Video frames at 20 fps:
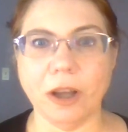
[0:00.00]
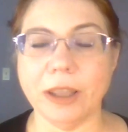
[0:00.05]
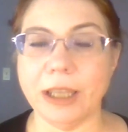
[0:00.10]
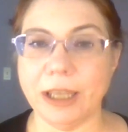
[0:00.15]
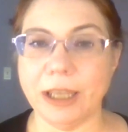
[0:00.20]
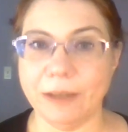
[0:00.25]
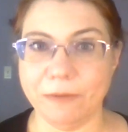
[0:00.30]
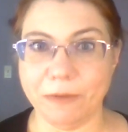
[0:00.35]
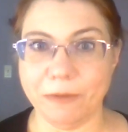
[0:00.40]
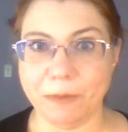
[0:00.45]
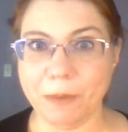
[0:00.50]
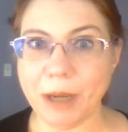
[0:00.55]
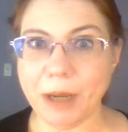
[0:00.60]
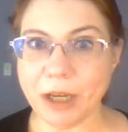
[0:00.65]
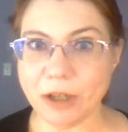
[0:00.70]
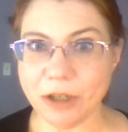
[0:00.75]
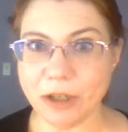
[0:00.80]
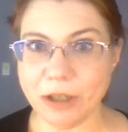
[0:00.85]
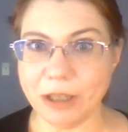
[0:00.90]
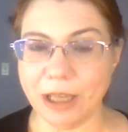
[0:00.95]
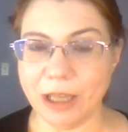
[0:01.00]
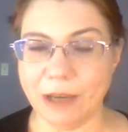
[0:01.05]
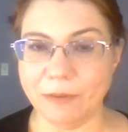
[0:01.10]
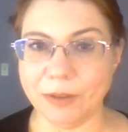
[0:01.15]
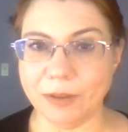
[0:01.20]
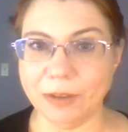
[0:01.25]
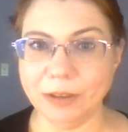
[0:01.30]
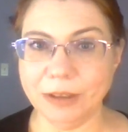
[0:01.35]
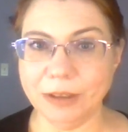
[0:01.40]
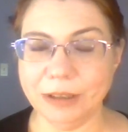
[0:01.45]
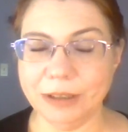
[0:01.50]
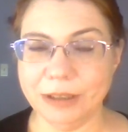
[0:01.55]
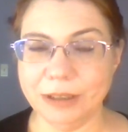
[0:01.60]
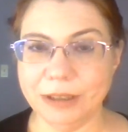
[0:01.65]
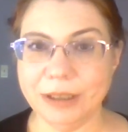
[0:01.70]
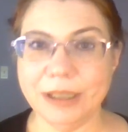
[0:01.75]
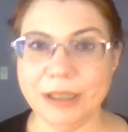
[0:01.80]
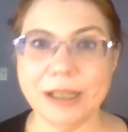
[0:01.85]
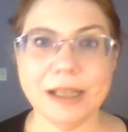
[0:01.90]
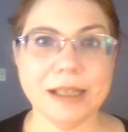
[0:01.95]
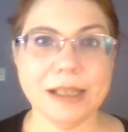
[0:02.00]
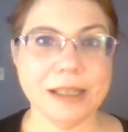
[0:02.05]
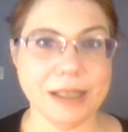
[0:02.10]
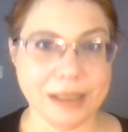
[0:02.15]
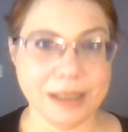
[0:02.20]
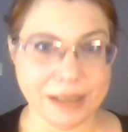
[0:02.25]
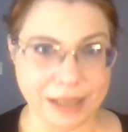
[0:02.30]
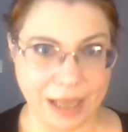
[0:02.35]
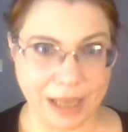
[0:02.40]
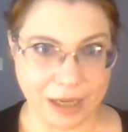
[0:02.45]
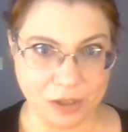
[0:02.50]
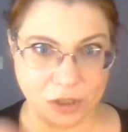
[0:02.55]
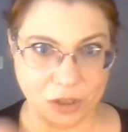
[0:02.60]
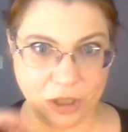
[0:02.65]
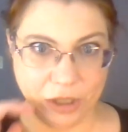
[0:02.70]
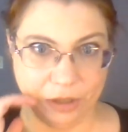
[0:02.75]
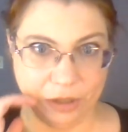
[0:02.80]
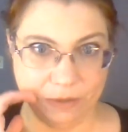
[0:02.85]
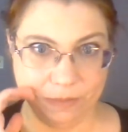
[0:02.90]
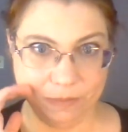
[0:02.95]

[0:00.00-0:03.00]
the information level since last year.